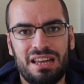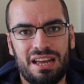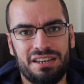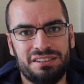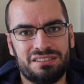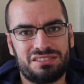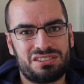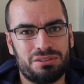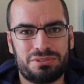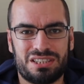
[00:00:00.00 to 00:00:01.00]
and
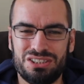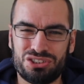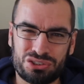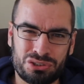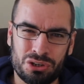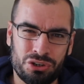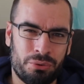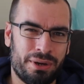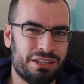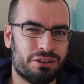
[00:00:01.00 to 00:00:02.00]
sometimes you just don't
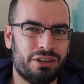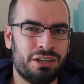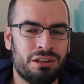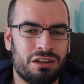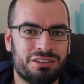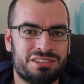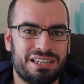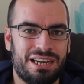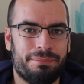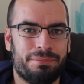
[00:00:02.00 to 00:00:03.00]
know where you're going a lot of the
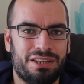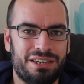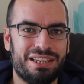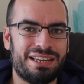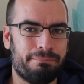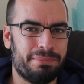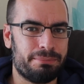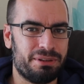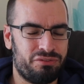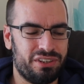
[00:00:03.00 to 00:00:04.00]
time, and it can be
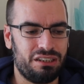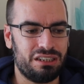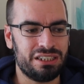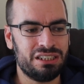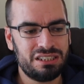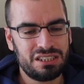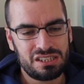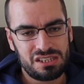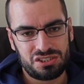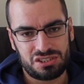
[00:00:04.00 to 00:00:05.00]
a bit fiddly.
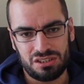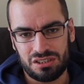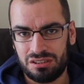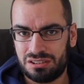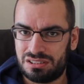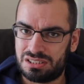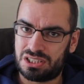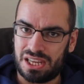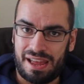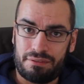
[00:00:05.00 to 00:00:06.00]
So
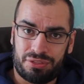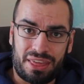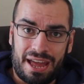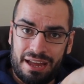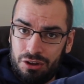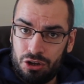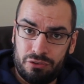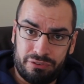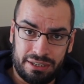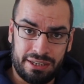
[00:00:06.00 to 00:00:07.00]
to have that
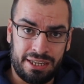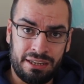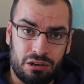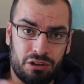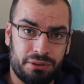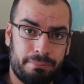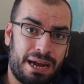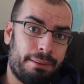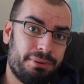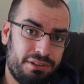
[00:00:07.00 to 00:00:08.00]
overlay on the
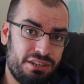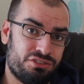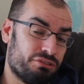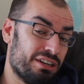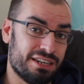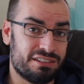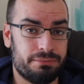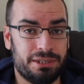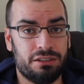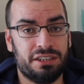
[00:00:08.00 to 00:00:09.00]
map is great,
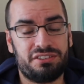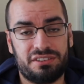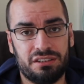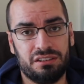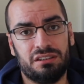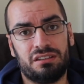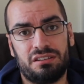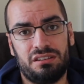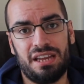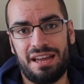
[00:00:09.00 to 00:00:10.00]
to be honest. And
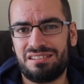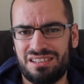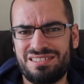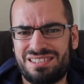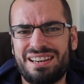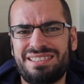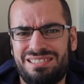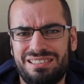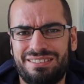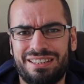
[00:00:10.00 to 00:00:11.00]
yeah, it's a
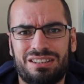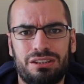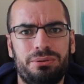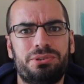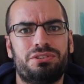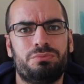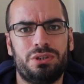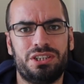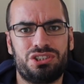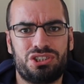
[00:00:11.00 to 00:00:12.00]
nice little inclusion
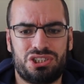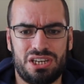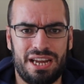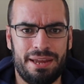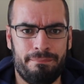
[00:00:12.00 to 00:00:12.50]
which